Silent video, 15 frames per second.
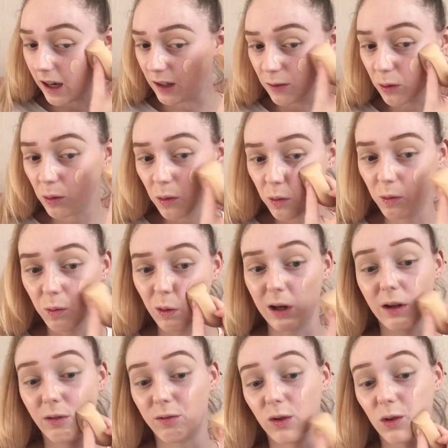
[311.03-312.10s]
I don't know
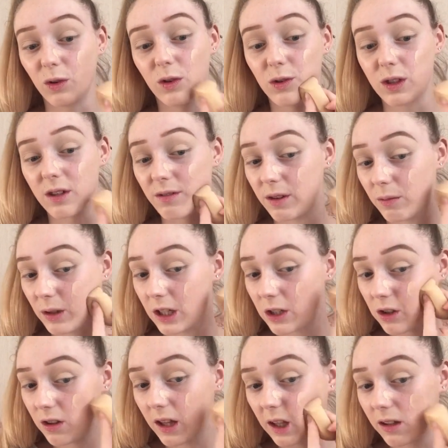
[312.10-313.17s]
why I've not used a
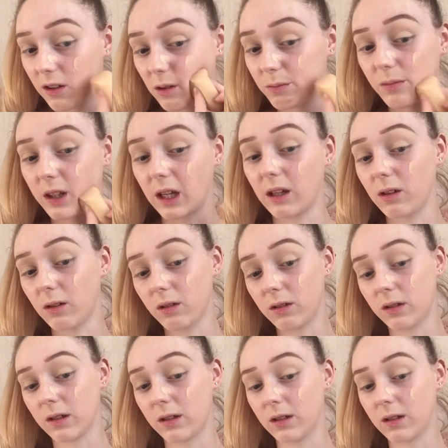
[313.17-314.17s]
foundation like that.